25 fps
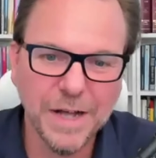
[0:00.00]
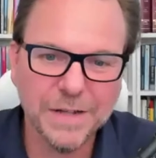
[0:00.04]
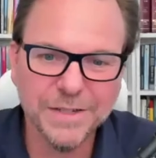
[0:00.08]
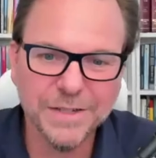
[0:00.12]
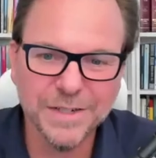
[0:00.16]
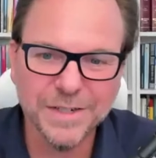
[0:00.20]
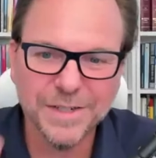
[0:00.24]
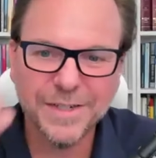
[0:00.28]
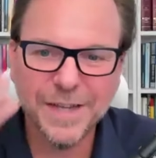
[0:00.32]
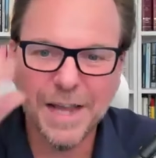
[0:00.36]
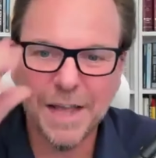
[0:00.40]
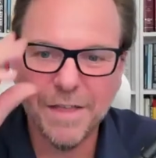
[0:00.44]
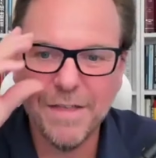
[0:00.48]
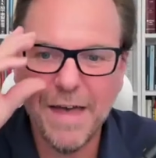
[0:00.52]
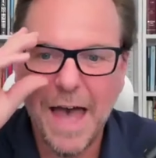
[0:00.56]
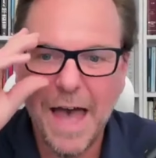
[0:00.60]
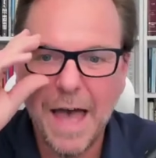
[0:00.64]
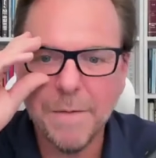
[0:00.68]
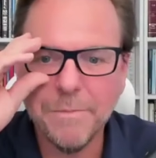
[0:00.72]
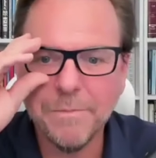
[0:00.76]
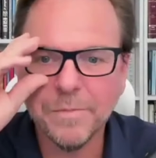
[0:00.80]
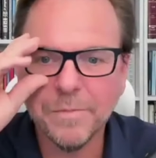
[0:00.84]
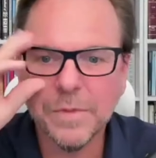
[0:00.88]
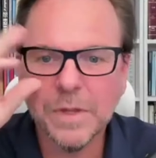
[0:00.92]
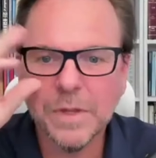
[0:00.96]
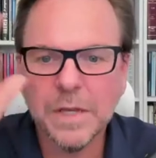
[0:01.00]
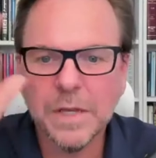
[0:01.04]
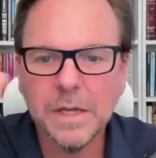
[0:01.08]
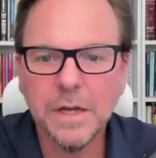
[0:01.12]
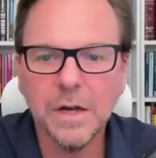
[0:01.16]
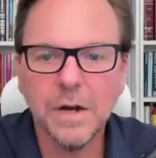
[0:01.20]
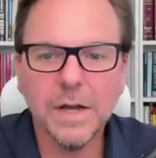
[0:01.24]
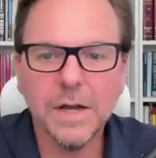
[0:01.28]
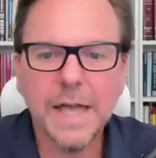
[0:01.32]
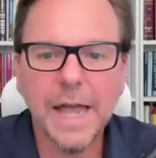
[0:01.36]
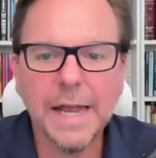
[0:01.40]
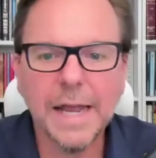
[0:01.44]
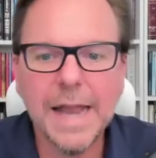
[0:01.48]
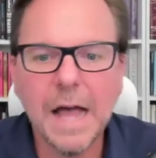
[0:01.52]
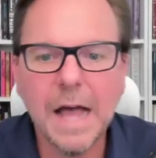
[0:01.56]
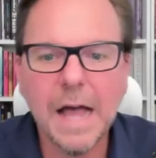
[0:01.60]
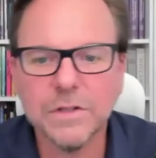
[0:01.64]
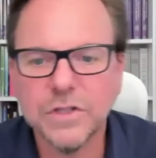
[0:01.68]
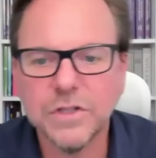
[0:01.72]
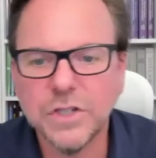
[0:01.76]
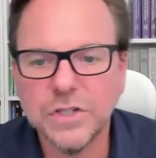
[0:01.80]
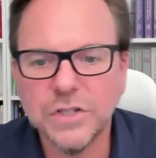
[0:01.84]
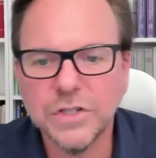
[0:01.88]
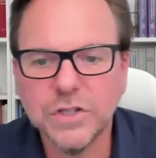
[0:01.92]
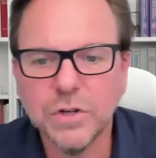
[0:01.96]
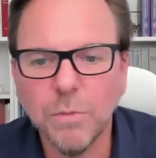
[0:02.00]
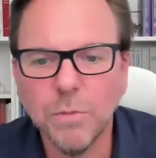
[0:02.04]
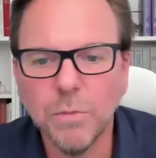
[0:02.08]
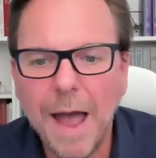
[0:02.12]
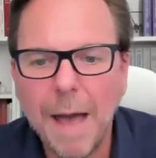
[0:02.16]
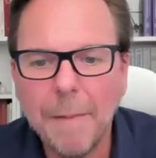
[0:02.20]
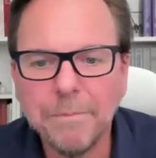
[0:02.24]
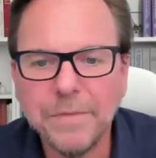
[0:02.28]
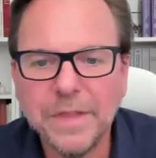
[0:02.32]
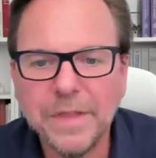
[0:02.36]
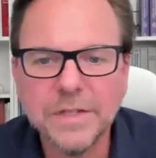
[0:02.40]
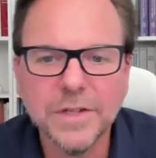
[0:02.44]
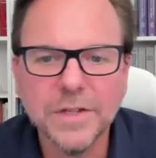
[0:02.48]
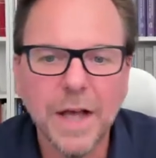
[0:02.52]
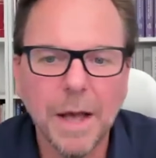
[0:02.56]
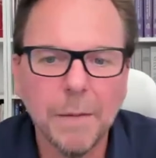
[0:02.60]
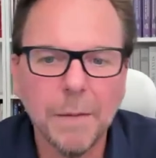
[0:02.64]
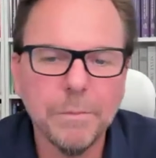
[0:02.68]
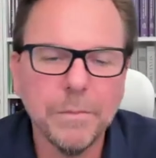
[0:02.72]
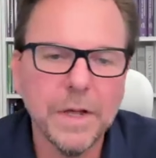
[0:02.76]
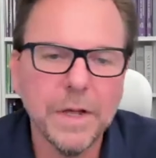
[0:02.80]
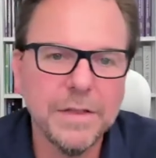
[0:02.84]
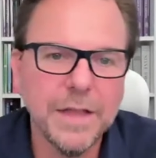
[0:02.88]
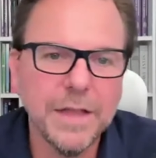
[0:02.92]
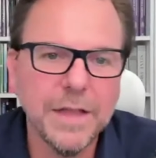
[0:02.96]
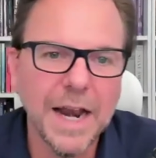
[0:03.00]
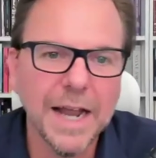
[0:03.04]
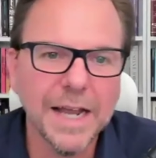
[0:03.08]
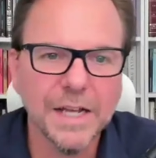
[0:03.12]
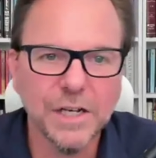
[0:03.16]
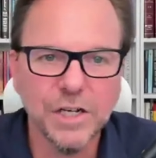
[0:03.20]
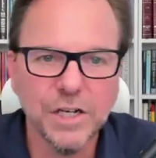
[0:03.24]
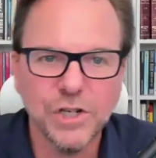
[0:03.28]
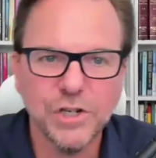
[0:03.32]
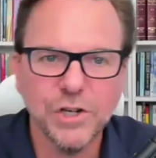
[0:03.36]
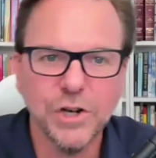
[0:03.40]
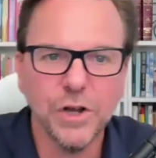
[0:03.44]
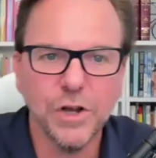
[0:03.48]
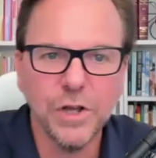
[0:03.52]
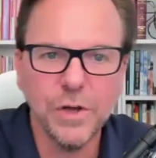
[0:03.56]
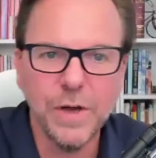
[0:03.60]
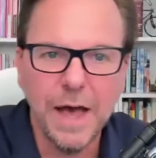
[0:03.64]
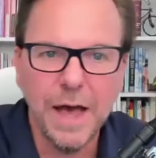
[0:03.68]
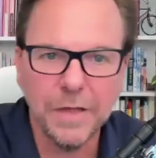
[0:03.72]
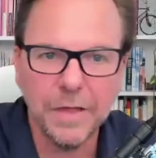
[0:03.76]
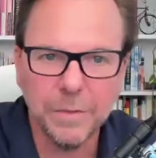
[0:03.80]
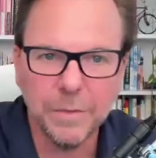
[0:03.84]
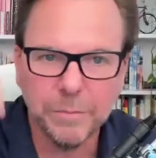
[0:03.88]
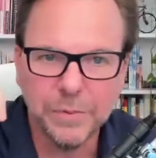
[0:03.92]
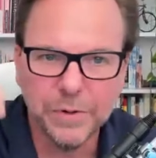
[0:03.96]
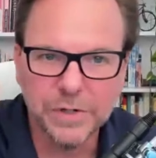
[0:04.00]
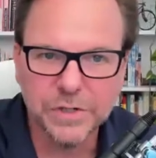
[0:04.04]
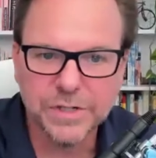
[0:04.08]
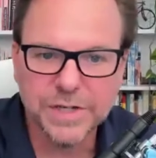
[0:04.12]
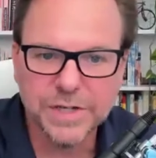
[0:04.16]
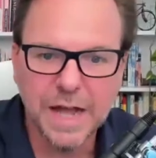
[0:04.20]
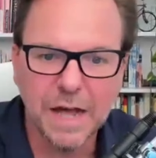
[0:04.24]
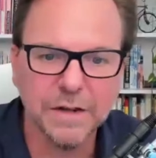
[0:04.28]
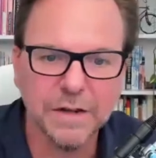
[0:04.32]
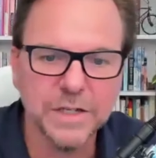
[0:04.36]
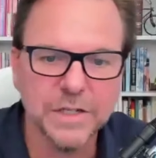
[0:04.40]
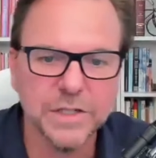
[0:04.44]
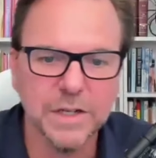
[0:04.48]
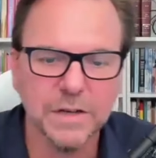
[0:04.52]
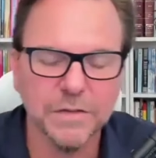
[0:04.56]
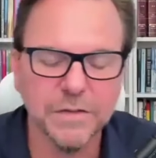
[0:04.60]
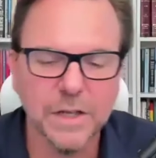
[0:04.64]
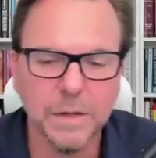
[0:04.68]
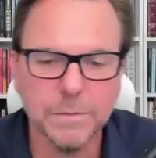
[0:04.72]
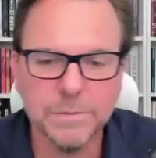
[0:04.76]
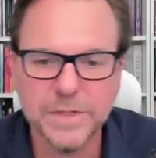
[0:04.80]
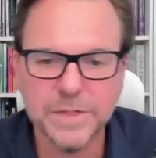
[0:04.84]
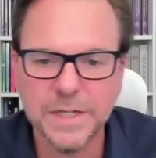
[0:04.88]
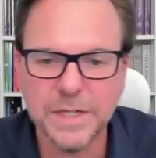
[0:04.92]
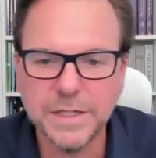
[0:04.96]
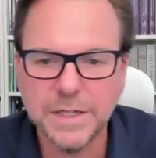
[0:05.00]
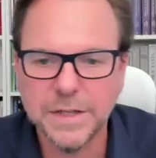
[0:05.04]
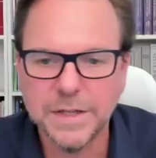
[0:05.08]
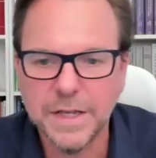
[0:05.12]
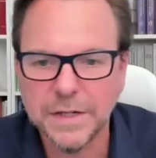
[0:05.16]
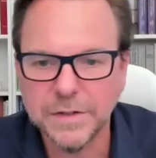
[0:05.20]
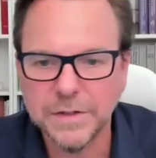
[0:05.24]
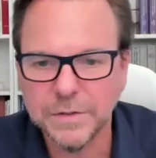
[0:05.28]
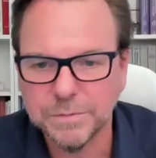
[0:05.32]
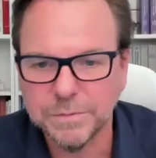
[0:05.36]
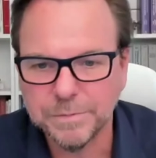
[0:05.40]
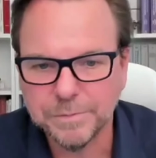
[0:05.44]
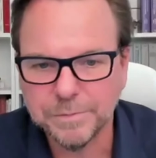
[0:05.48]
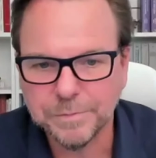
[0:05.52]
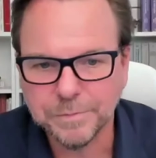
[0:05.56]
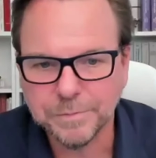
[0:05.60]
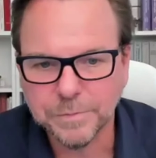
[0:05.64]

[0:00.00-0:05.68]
I'll just say that. Okay, now just to wrap this up, and then I can show you how the personality stuff comes into this.